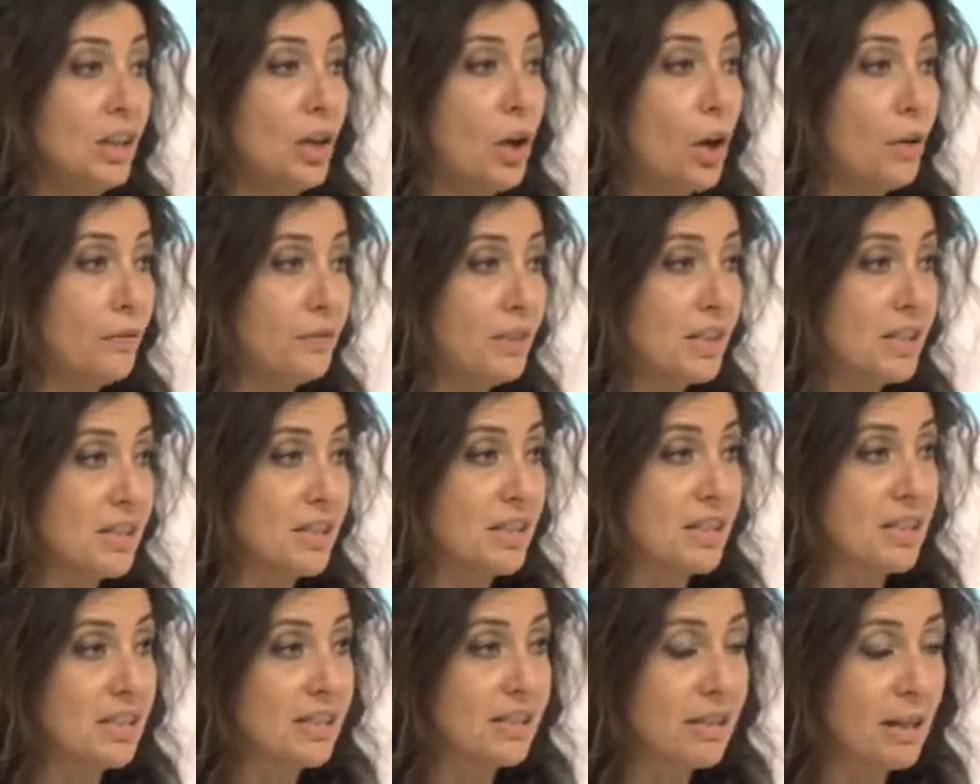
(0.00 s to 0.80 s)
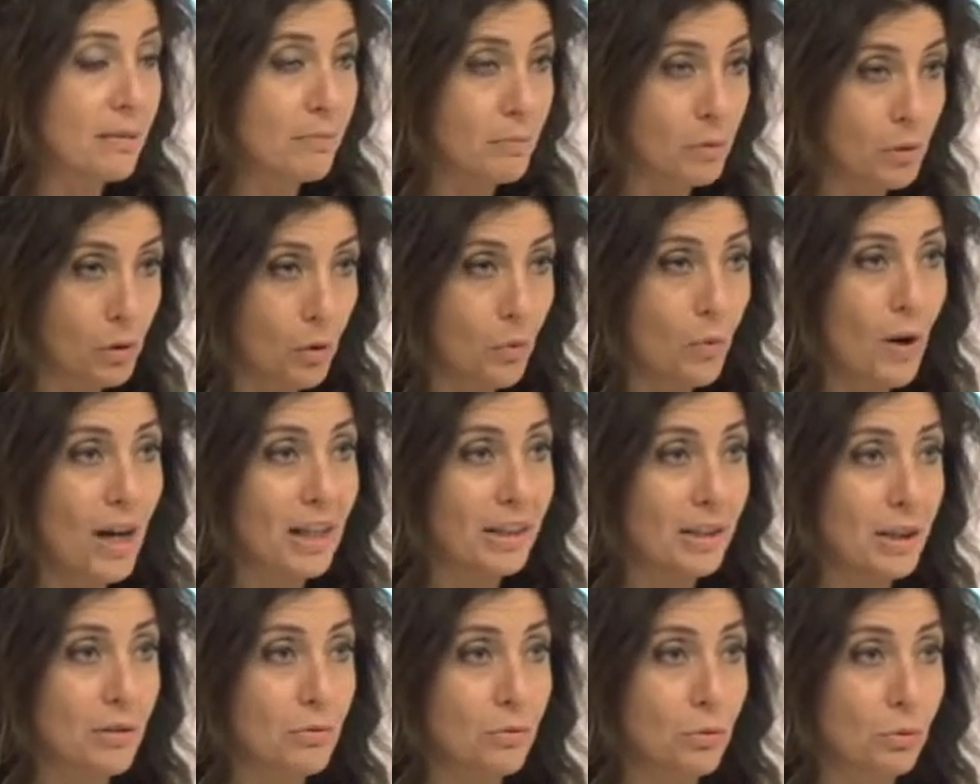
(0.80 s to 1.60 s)
of the system, rho
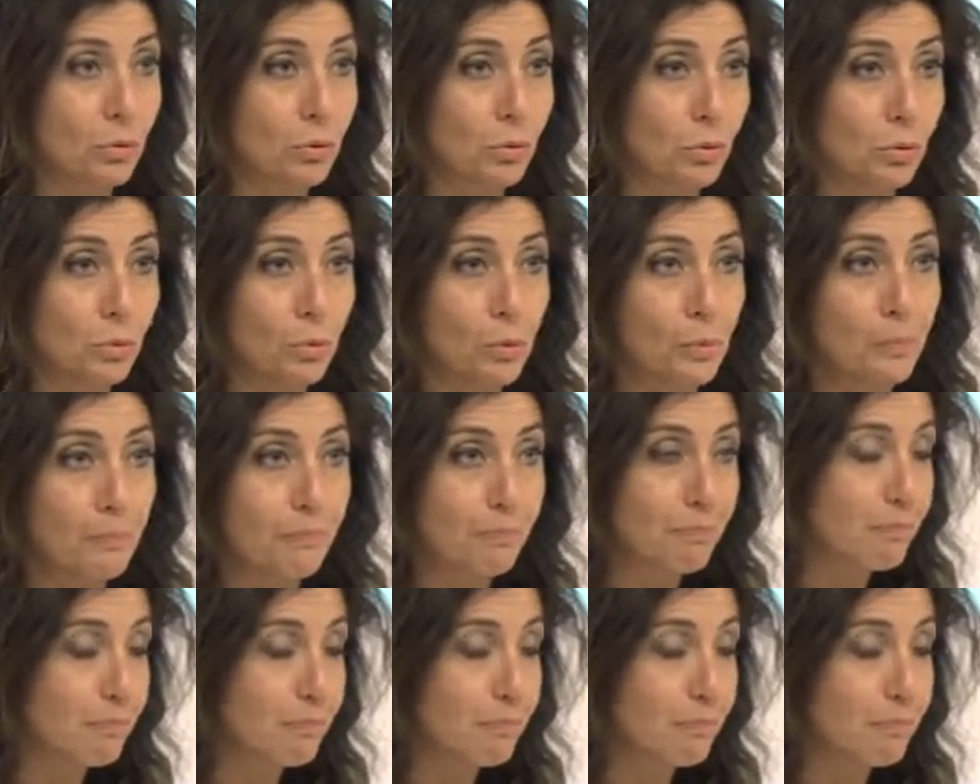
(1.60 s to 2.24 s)
one and rho two.